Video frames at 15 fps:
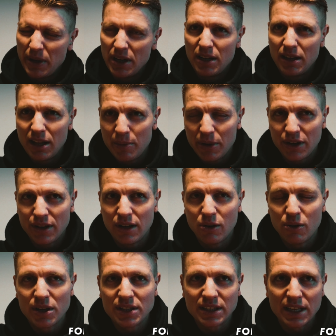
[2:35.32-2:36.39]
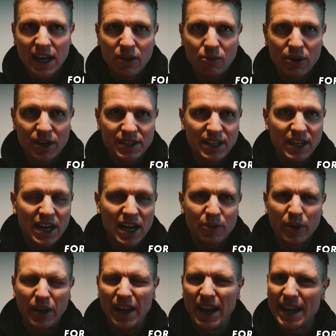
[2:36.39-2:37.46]
been a little bit on the lower side. Resting heart
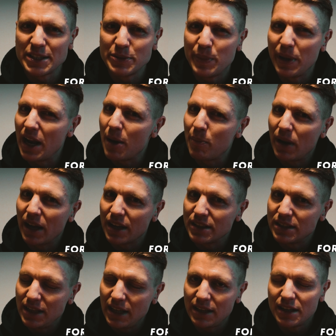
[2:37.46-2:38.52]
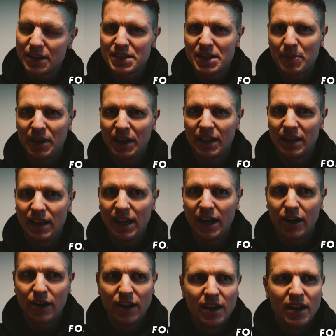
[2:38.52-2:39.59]
rate, it hasn't been up like a sickness, something
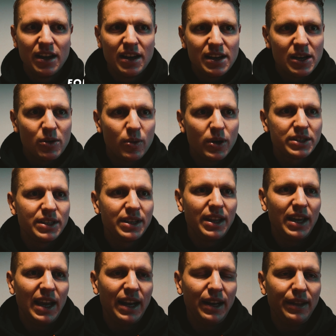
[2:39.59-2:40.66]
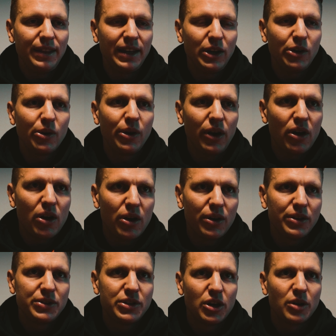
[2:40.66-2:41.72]
clear. There wasn't anything going
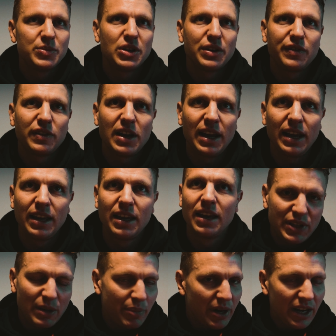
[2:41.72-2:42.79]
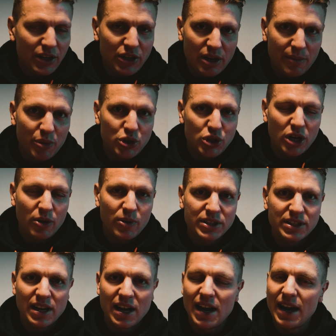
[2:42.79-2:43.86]
on in terms of like the body temperature
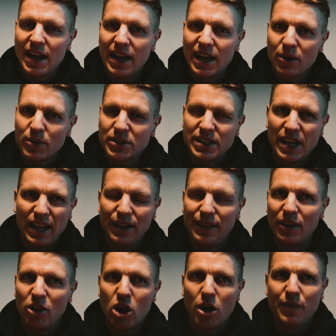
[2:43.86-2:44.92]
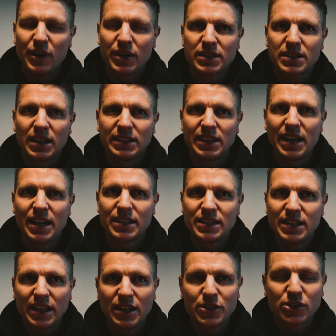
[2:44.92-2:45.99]
wasn't higher. There wasn't anything obvious like that there's
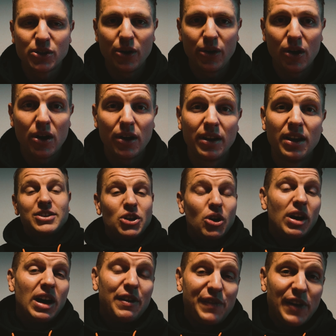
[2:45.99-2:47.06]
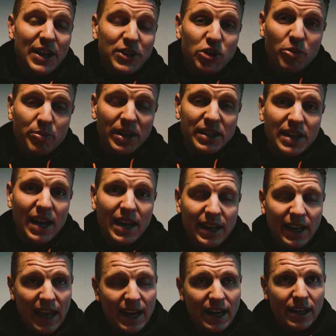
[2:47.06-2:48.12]
sickness going on. So I fine-tuned my diet
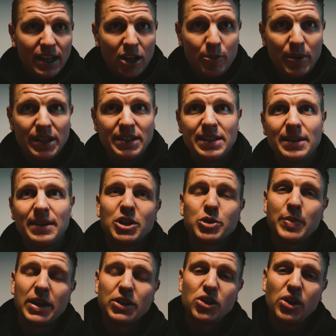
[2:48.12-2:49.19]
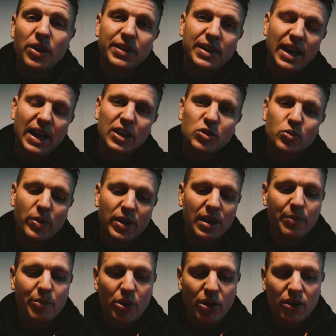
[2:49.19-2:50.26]
again a little bit, especially on days when I
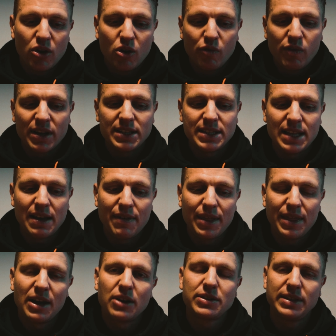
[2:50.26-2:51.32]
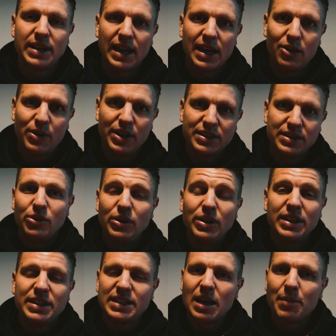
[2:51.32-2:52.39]
burn over 7,000 calories. You
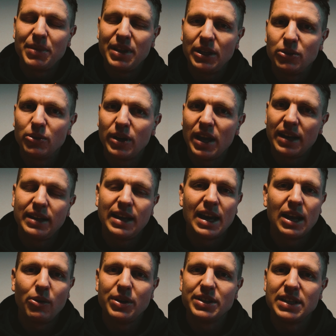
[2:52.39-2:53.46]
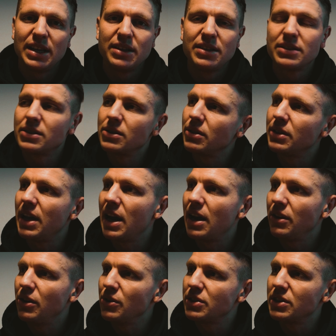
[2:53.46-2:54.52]
need something to get calories in. So there I
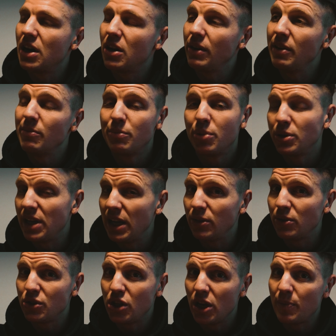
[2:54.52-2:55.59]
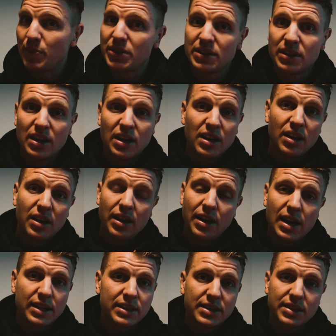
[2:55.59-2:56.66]
use now even potato chips,
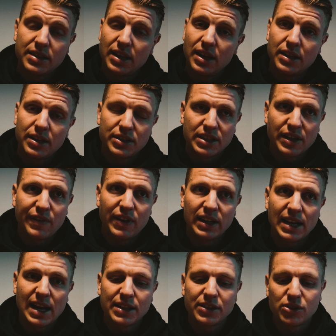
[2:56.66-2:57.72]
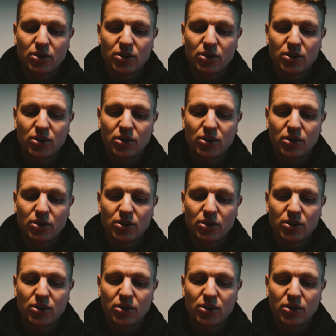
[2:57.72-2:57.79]
nuts and stuff like that.